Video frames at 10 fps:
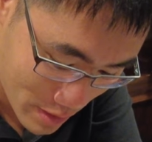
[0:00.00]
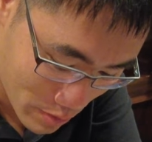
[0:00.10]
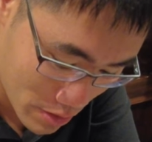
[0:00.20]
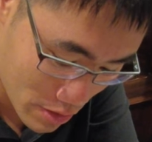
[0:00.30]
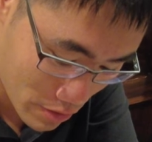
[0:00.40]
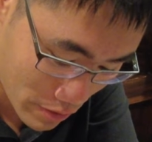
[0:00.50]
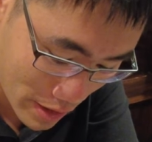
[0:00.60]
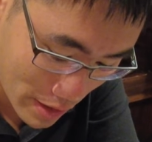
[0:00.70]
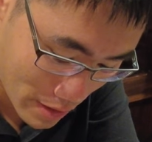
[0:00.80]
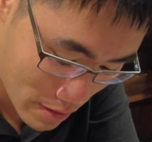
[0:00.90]
which is
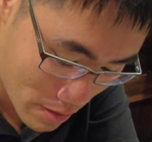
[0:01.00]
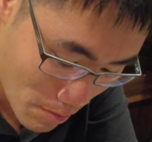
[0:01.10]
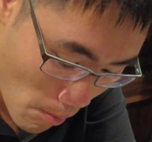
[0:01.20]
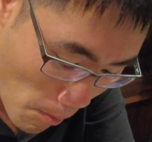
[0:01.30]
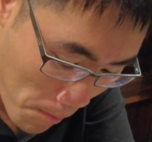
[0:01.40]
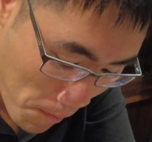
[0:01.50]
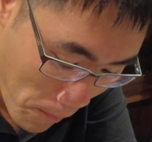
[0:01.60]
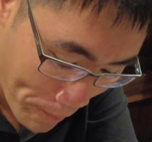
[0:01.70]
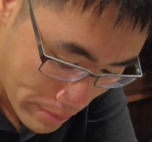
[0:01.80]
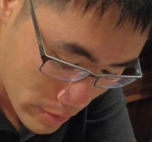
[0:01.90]
great.
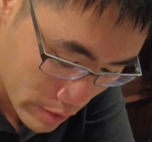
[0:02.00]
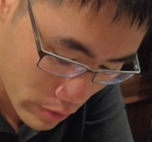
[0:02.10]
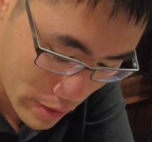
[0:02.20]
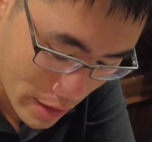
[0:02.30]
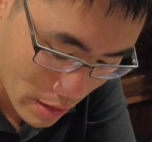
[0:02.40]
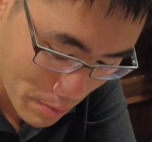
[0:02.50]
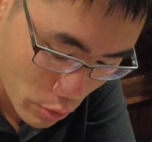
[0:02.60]
You really get the